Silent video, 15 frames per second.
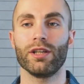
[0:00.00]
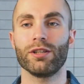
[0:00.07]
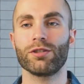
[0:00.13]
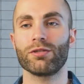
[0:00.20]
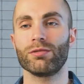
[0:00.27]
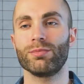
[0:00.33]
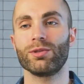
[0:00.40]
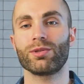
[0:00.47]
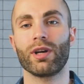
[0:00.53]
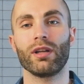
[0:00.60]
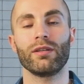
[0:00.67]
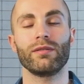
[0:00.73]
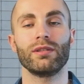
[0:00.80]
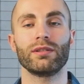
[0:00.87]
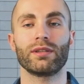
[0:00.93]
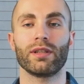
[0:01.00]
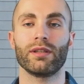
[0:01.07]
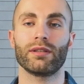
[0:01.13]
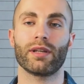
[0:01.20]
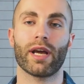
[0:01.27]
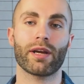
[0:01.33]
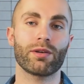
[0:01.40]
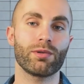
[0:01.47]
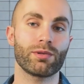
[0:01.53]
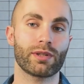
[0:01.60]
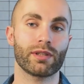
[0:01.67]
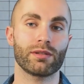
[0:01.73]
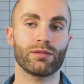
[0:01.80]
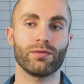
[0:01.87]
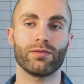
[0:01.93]
It should be relevant and
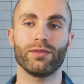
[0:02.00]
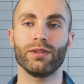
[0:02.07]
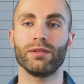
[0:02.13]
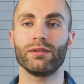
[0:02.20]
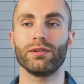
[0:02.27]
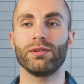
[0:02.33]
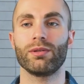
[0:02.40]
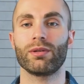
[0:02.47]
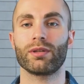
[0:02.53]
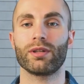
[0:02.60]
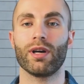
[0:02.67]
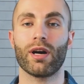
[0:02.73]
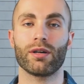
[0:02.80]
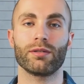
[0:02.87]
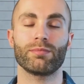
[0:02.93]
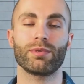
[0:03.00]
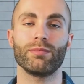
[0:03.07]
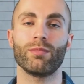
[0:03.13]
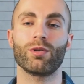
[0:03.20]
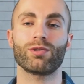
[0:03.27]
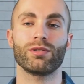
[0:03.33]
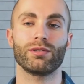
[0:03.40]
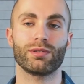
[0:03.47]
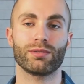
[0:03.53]
accurate to fit your current promotion